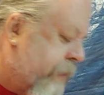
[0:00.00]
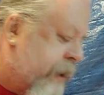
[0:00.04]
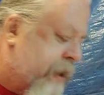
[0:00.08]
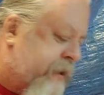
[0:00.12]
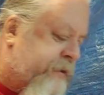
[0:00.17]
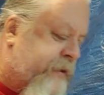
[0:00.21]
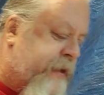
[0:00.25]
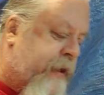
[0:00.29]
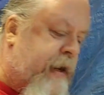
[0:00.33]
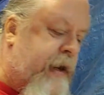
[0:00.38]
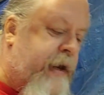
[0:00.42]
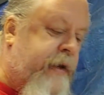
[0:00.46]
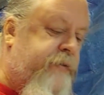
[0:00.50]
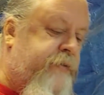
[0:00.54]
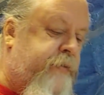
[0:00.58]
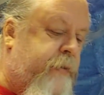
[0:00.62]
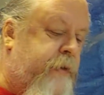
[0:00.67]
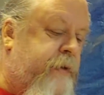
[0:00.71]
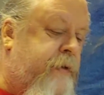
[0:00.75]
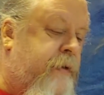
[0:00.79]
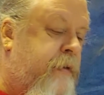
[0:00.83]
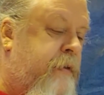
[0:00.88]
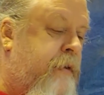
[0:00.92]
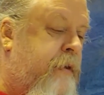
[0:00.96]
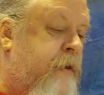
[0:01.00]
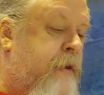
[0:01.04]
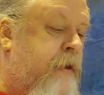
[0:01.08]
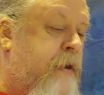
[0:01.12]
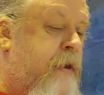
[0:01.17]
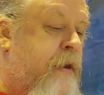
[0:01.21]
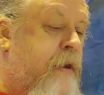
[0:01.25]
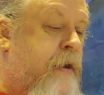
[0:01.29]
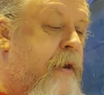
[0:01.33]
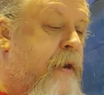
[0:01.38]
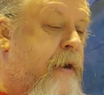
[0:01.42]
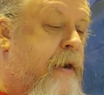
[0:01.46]
next to the last
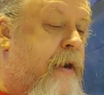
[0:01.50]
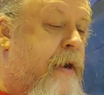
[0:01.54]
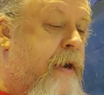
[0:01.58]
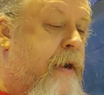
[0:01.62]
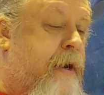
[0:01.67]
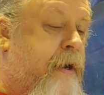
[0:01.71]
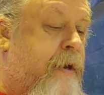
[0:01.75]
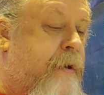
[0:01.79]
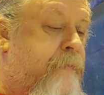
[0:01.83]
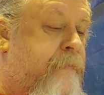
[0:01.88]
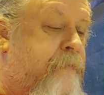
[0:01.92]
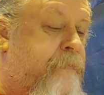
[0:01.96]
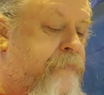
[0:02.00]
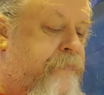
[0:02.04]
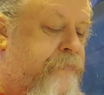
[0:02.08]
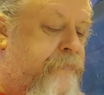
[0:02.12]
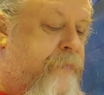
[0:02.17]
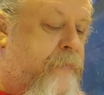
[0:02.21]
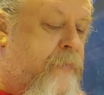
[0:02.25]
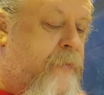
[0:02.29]
one.